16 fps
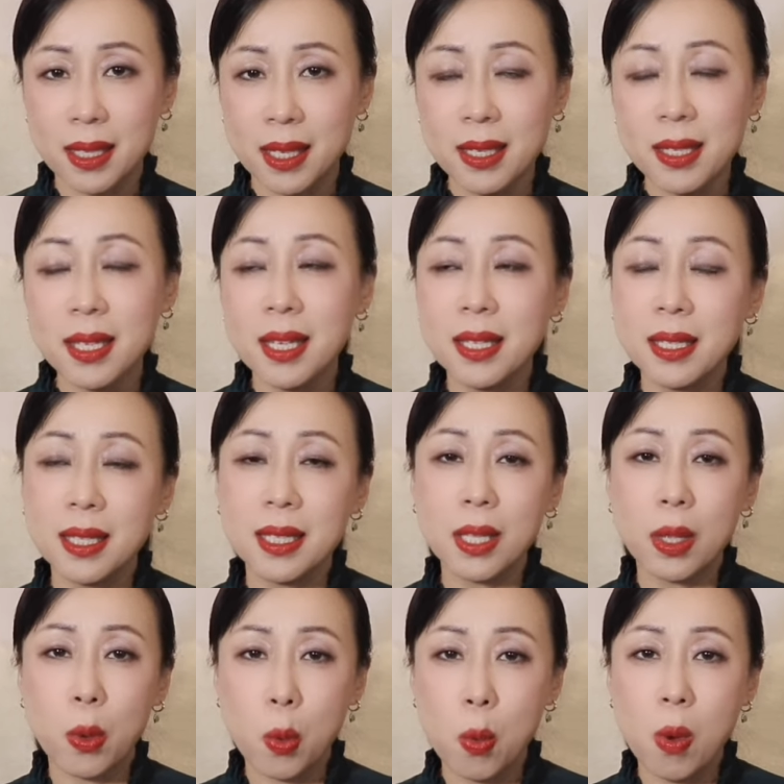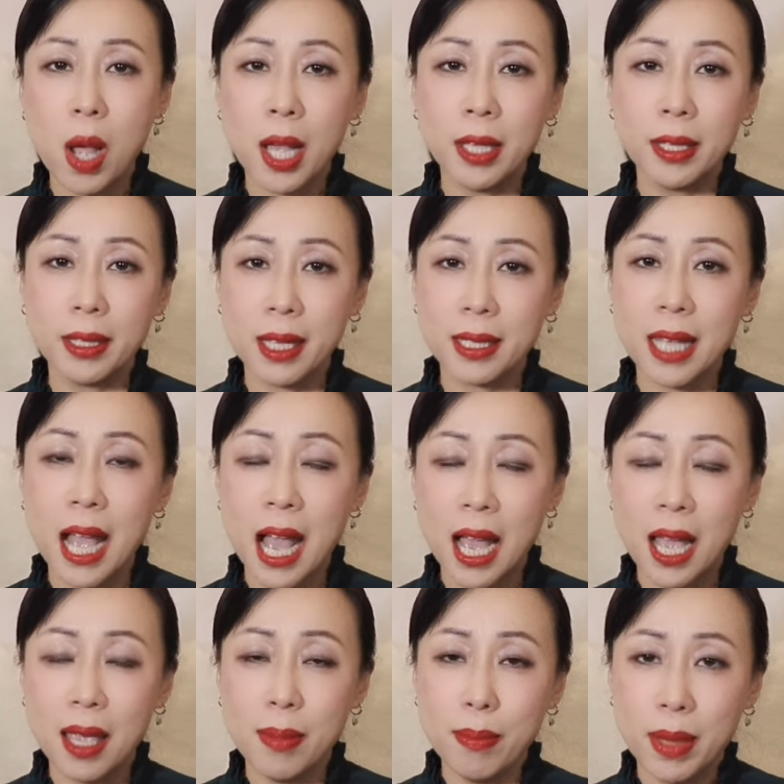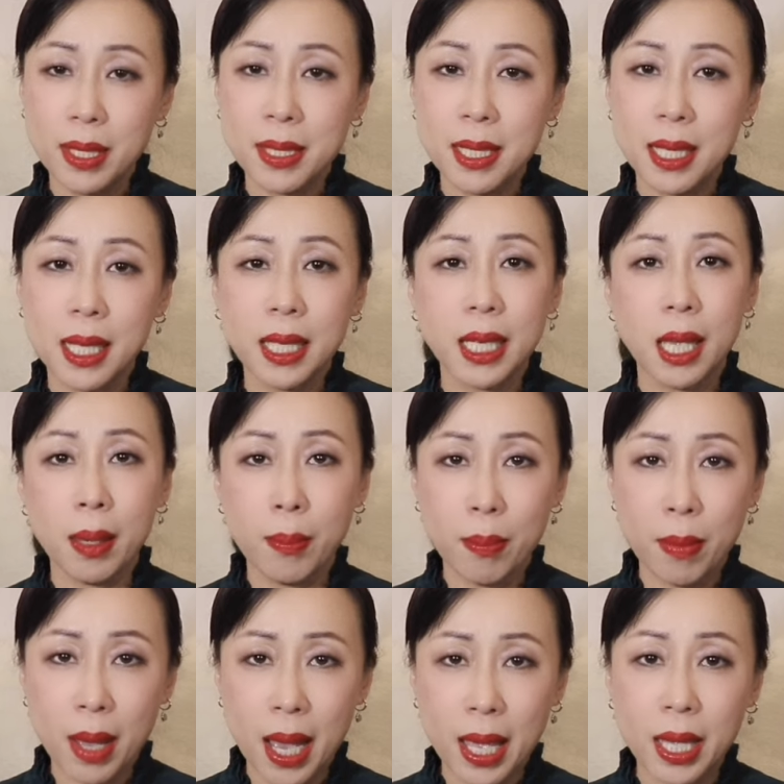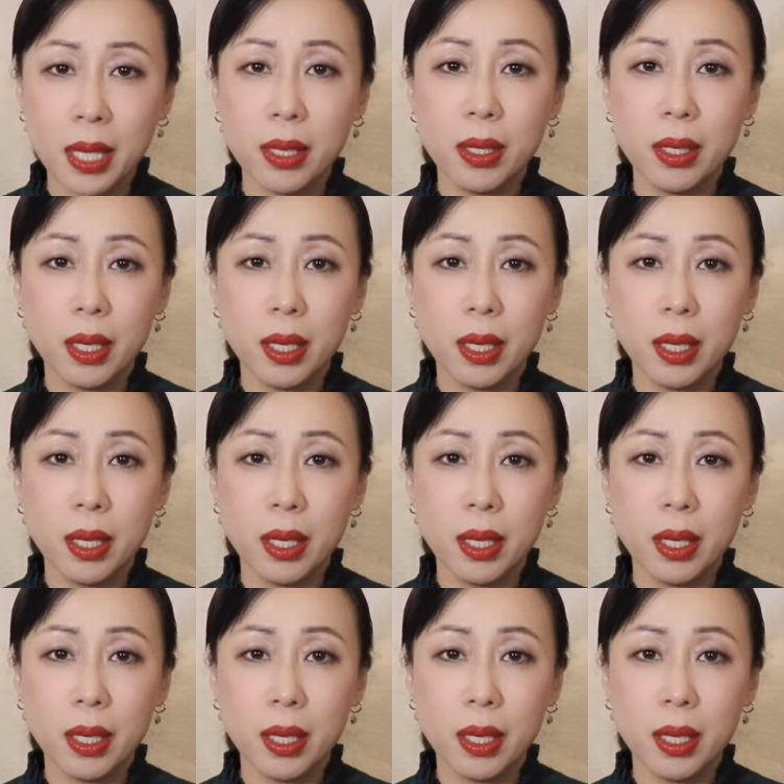This is the one that I'm missing in my